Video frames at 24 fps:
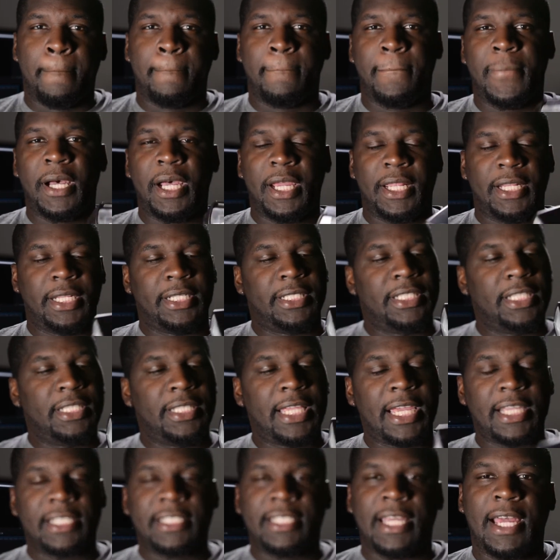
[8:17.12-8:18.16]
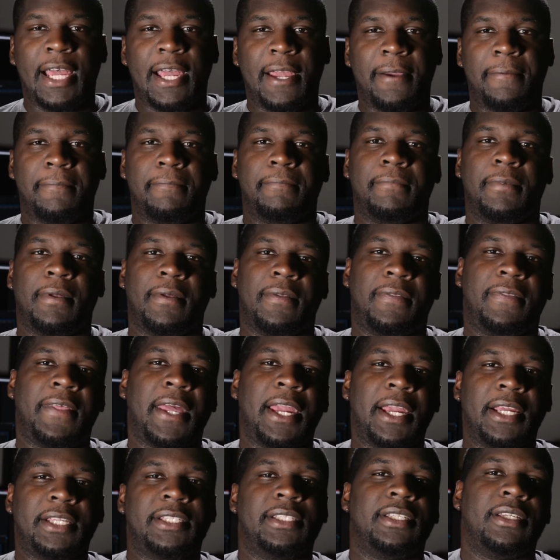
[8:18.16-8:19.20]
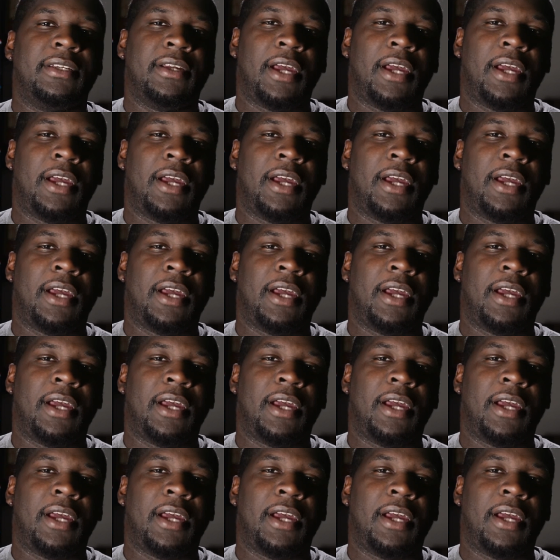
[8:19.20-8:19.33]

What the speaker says: But until next time, thanks.